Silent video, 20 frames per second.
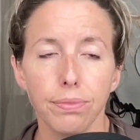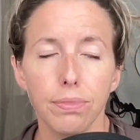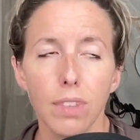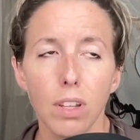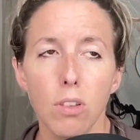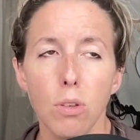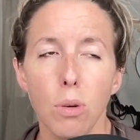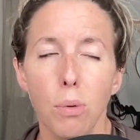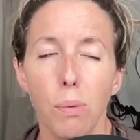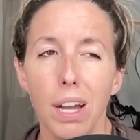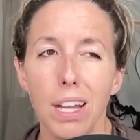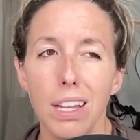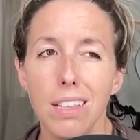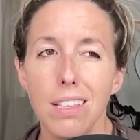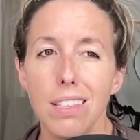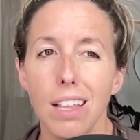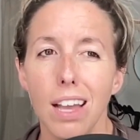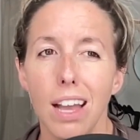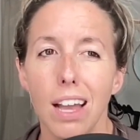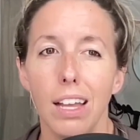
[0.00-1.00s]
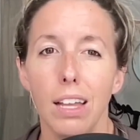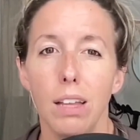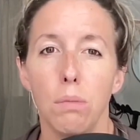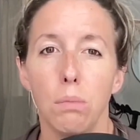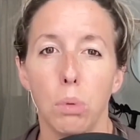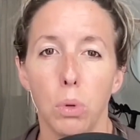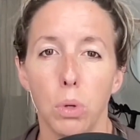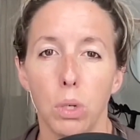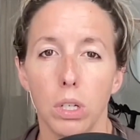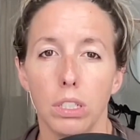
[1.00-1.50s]
So why is that
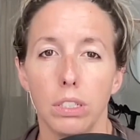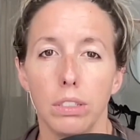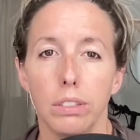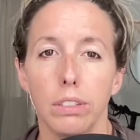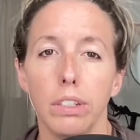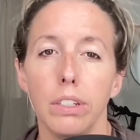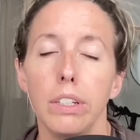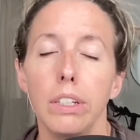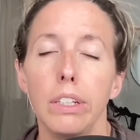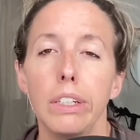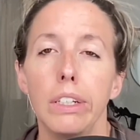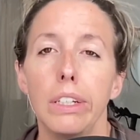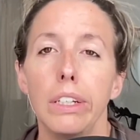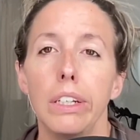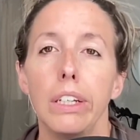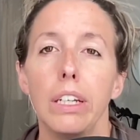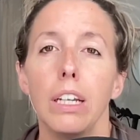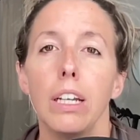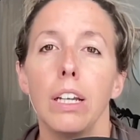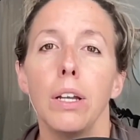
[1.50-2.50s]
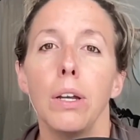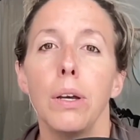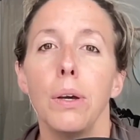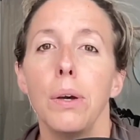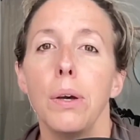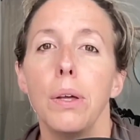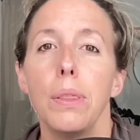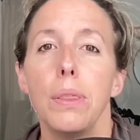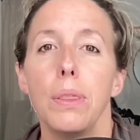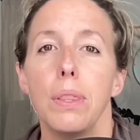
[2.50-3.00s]
important?
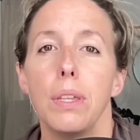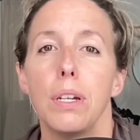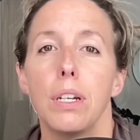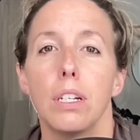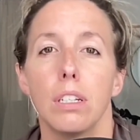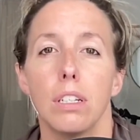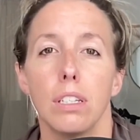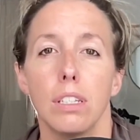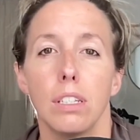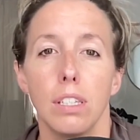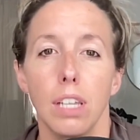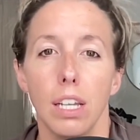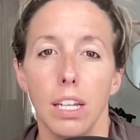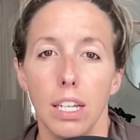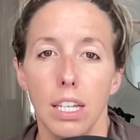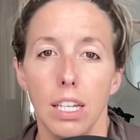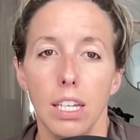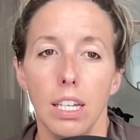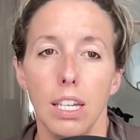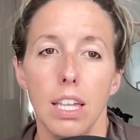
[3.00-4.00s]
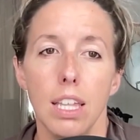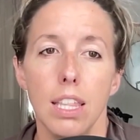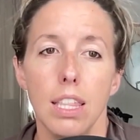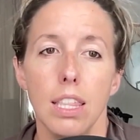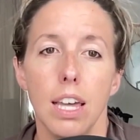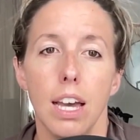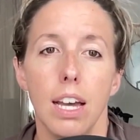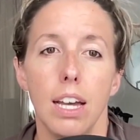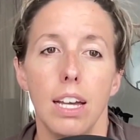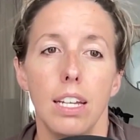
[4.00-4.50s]
There's a study
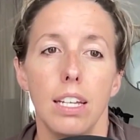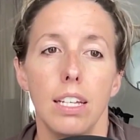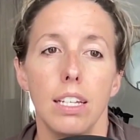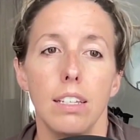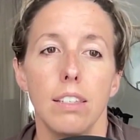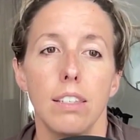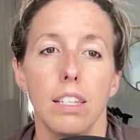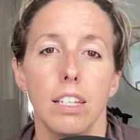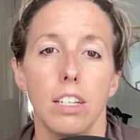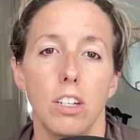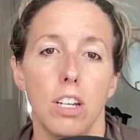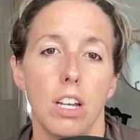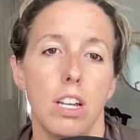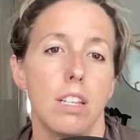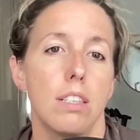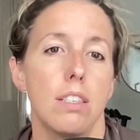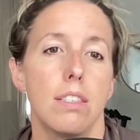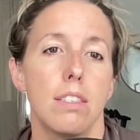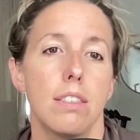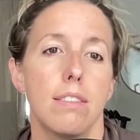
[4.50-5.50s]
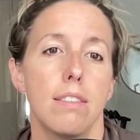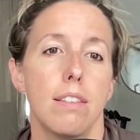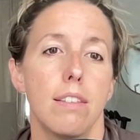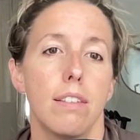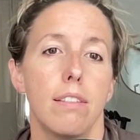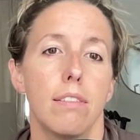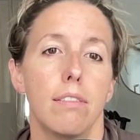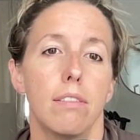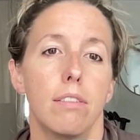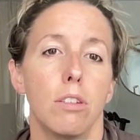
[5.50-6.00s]
that suggests
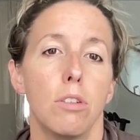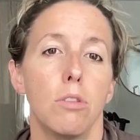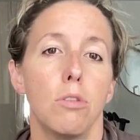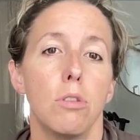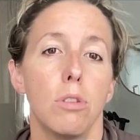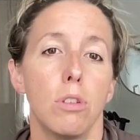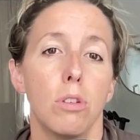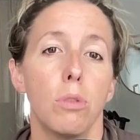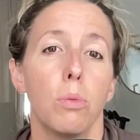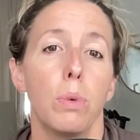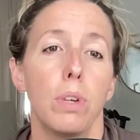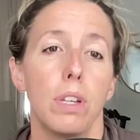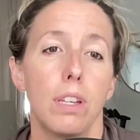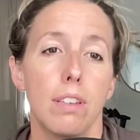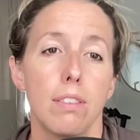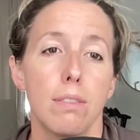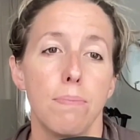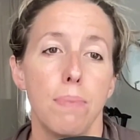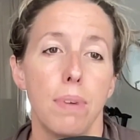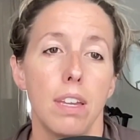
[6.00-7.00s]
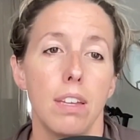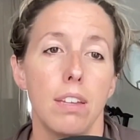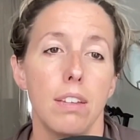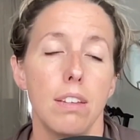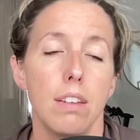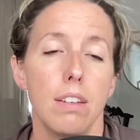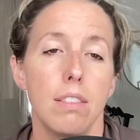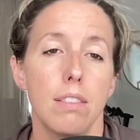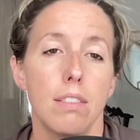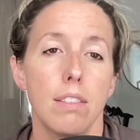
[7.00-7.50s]
using wingspan
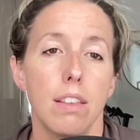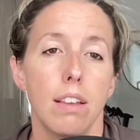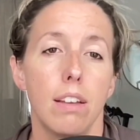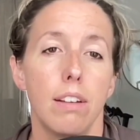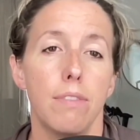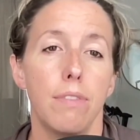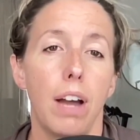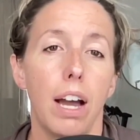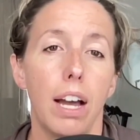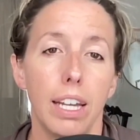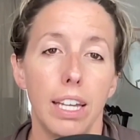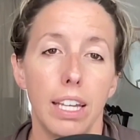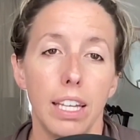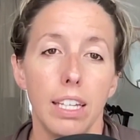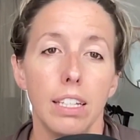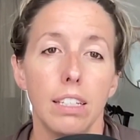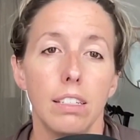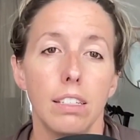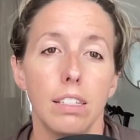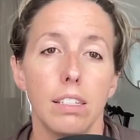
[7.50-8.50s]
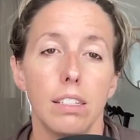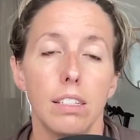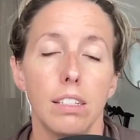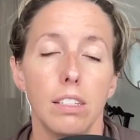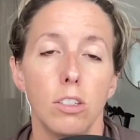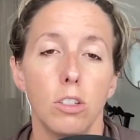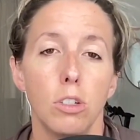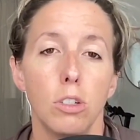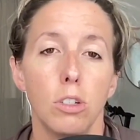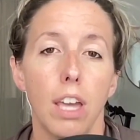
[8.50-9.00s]
instead of height
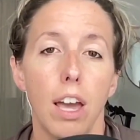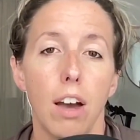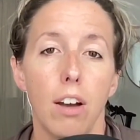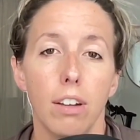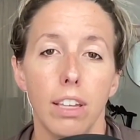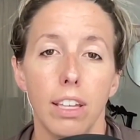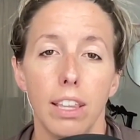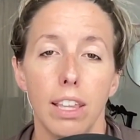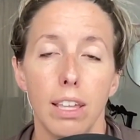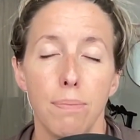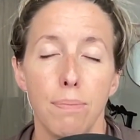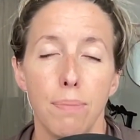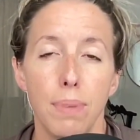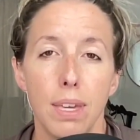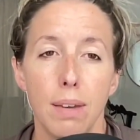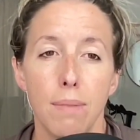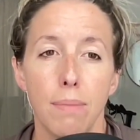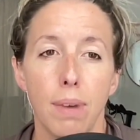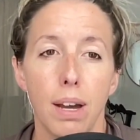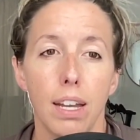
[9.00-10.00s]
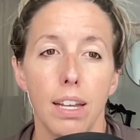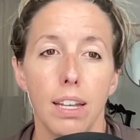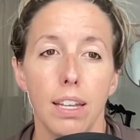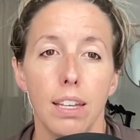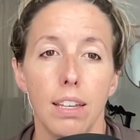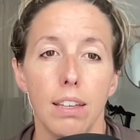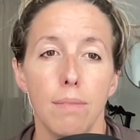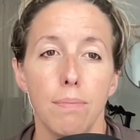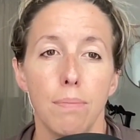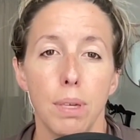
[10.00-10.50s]
to calculate BMI
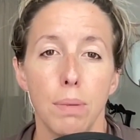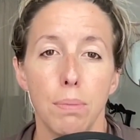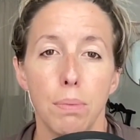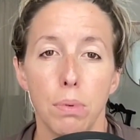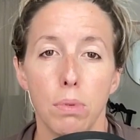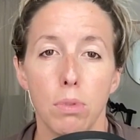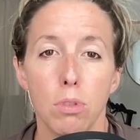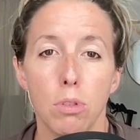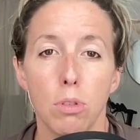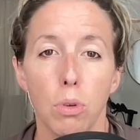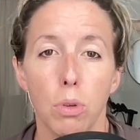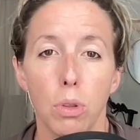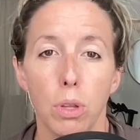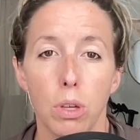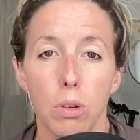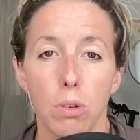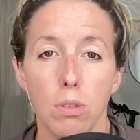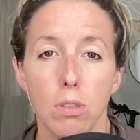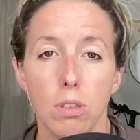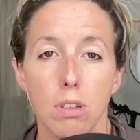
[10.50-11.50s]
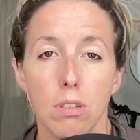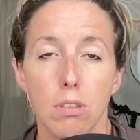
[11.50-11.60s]
in people with scoliosis.